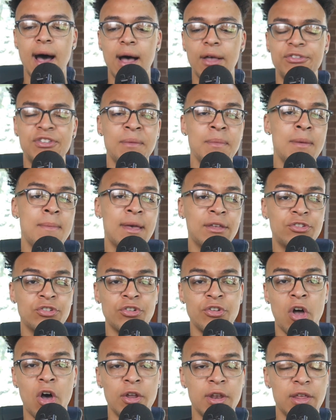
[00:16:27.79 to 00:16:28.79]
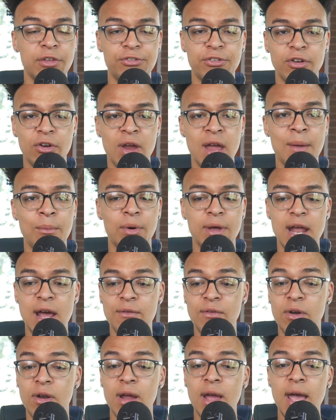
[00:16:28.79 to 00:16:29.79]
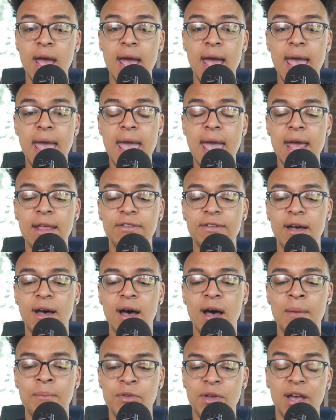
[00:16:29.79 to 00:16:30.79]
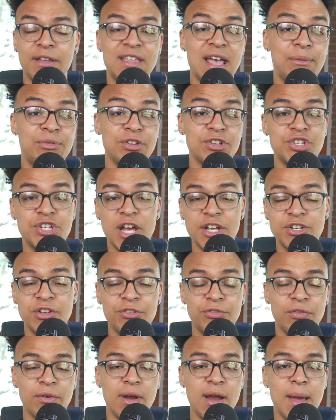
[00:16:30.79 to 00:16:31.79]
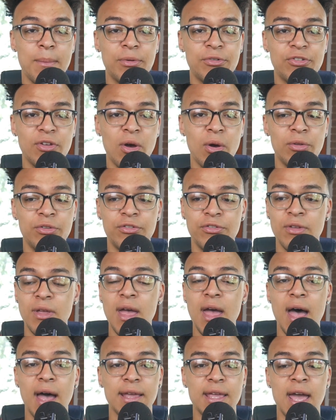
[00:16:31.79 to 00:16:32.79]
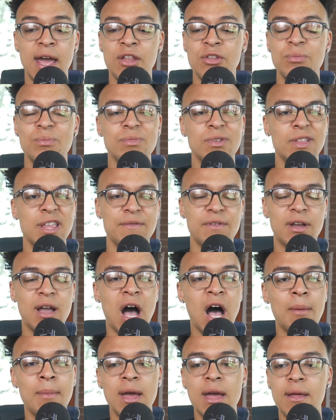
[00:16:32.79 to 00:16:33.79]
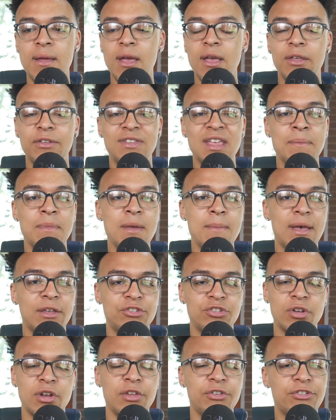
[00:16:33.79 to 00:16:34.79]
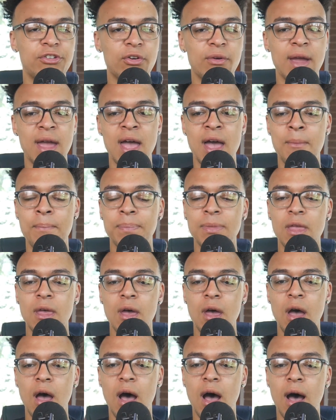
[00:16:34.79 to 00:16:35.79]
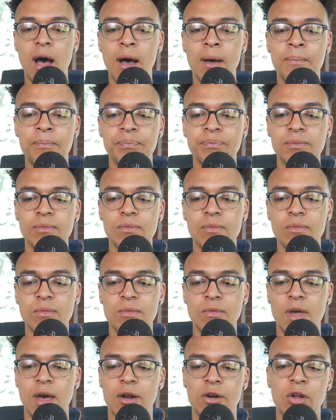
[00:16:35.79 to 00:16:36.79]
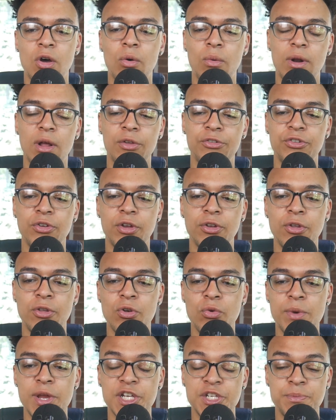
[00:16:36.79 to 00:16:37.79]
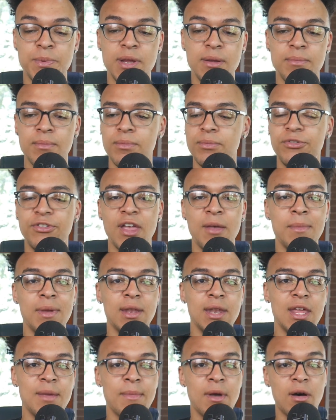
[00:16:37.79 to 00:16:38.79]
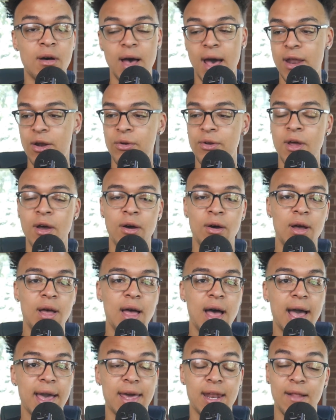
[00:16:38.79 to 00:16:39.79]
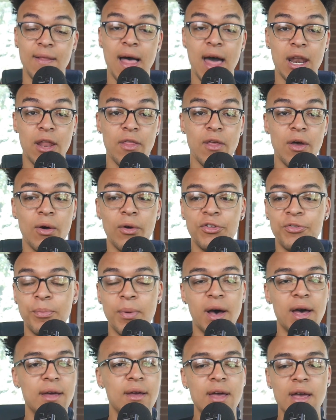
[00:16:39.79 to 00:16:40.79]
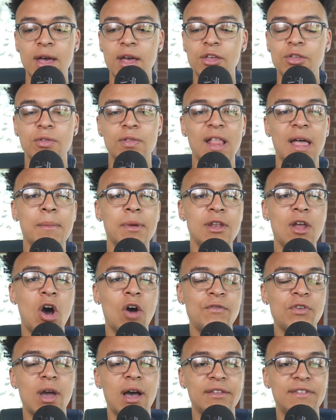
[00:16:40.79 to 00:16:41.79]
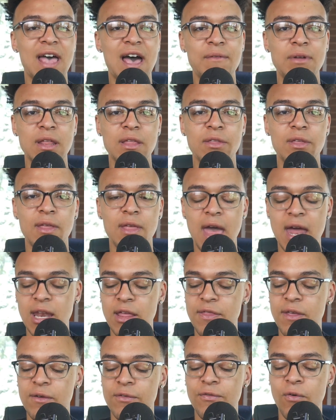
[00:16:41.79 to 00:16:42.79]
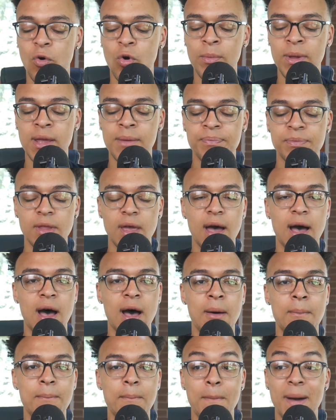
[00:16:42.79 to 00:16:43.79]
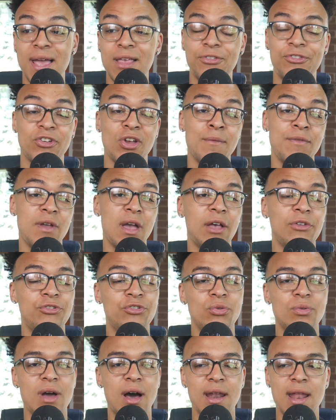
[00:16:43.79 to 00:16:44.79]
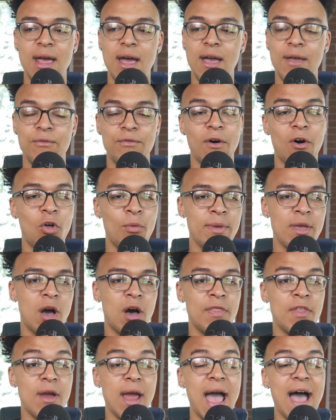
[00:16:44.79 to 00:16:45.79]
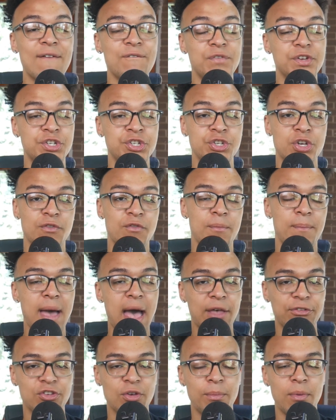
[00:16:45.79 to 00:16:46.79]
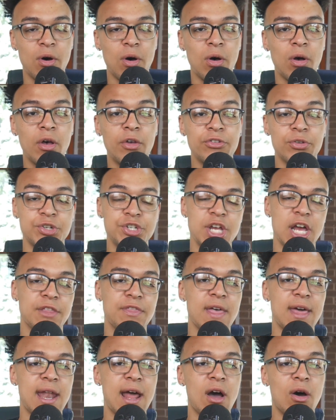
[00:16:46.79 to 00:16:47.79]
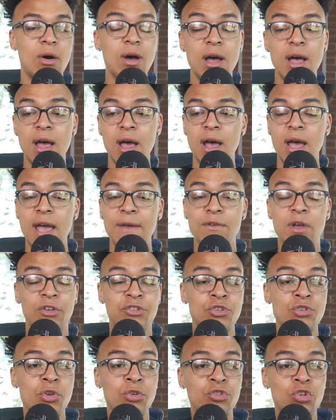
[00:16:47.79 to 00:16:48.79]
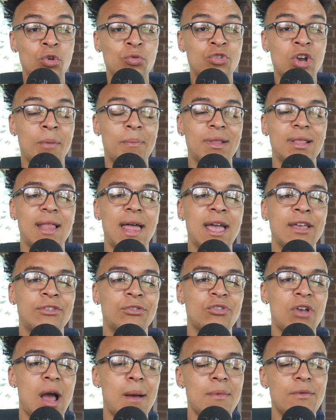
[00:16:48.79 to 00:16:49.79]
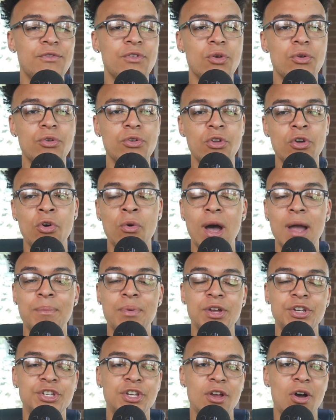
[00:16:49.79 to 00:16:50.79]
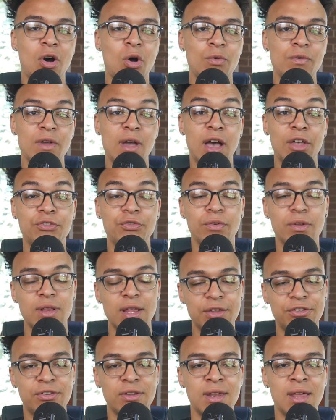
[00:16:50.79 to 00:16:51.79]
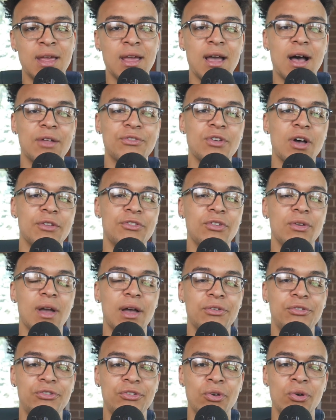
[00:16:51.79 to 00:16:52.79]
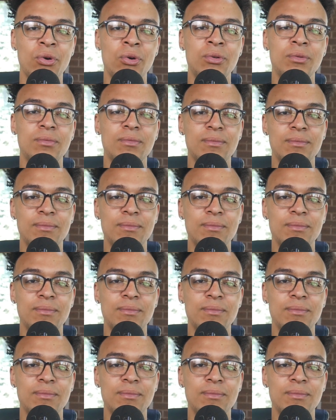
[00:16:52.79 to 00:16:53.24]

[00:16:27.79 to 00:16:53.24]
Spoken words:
Send me a message on Instagram, whatever. And if you guys have suggestions for episodes, again, leave a comment, send me a message on Instagram. I don't know what else you could do to reach me. Send me an email. I don't know. I get a lot of those. But let me know if you guys have anything for me. My Instagram, if you guys do not follow me on there, @VisionDrivenBasketball. So check that out. If you guys are on YouTube, drop a like, subscribe if you're new. I appreciate all of you guys for listening. I'll talk to you guys soon.